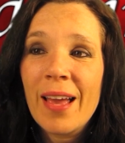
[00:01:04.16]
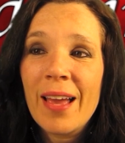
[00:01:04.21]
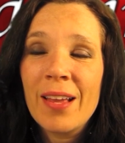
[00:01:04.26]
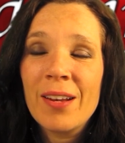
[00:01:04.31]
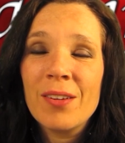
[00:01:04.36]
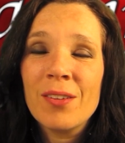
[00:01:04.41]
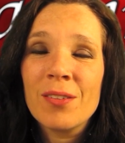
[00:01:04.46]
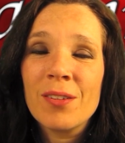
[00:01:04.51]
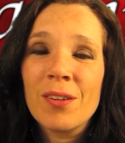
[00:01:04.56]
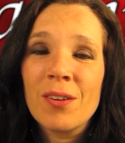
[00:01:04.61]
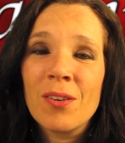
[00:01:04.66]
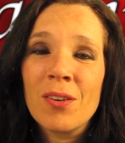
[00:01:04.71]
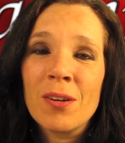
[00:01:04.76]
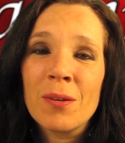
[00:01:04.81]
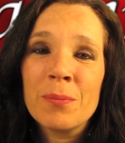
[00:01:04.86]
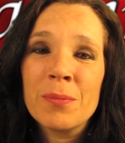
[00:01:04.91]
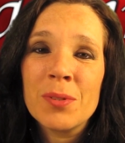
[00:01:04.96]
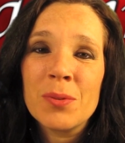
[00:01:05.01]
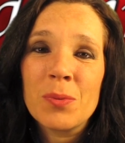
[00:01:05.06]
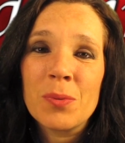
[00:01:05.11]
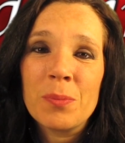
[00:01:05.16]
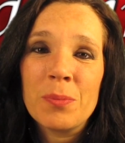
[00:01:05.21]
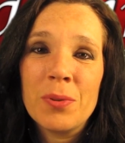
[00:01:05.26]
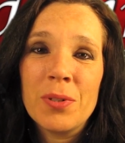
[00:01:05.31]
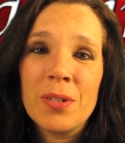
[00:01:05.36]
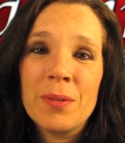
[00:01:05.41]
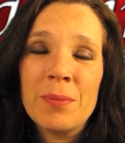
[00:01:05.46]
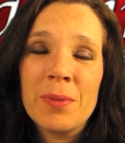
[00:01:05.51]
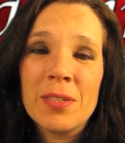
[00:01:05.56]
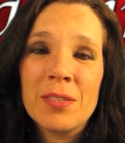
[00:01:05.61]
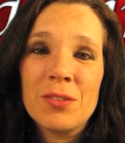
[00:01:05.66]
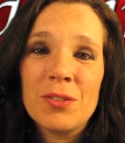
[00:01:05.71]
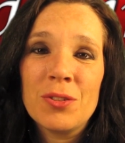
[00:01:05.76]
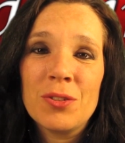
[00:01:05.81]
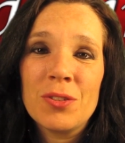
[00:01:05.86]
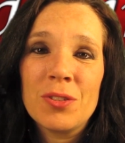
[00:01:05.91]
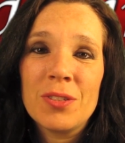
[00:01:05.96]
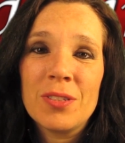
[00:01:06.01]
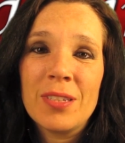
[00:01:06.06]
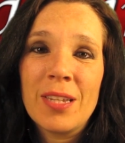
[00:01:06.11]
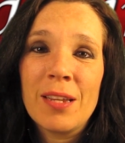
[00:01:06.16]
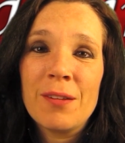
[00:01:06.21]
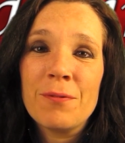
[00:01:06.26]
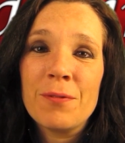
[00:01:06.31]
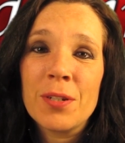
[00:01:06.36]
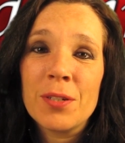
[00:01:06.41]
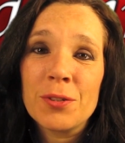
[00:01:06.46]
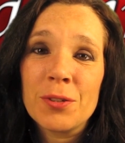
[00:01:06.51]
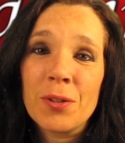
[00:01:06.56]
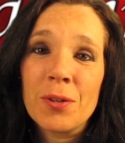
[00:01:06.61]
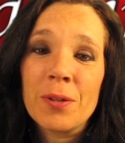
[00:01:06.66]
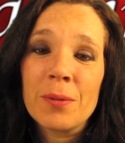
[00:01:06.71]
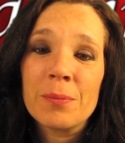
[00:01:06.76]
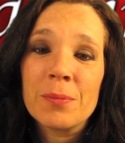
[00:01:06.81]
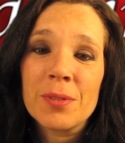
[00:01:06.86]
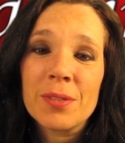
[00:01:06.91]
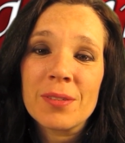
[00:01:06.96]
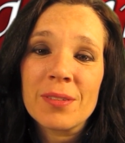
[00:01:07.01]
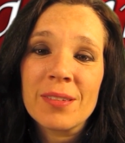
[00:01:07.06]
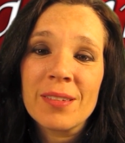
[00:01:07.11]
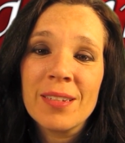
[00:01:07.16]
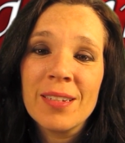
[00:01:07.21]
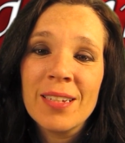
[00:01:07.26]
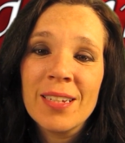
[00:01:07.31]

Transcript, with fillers: and her arms were pretty much dead fish arms.